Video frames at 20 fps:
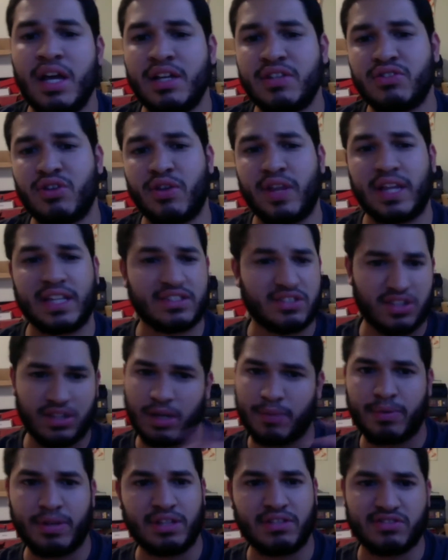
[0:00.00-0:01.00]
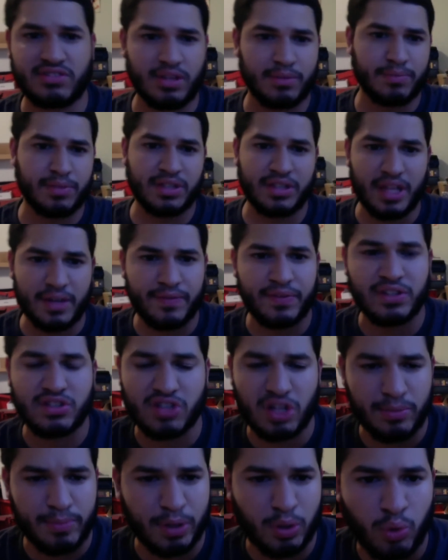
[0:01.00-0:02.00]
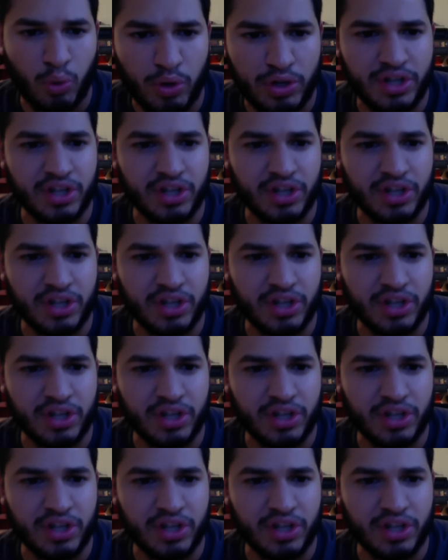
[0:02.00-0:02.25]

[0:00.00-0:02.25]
So that's going to be something different. It's going to be cool,